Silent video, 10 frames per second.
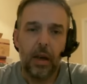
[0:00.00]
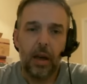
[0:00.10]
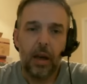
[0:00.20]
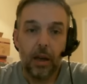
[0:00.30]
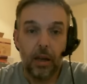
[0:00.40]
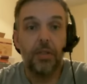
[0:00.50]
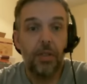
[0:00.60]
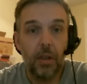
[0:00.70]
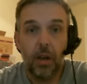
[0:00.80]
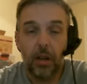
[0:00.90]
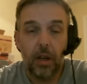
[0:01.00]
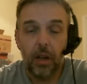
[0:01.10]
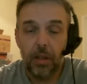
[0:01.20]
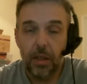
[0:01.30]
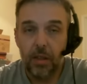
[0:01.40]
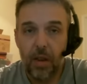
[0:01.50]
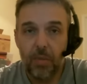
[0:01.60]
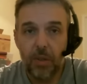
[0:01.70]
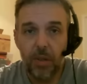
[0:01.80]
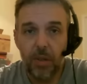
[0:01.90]
I think you've absolutely hit the nail on the head. You're
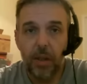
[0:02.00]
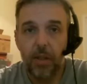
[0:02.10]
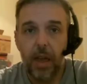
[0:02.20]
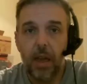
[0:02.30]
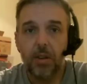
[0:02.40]
right, um,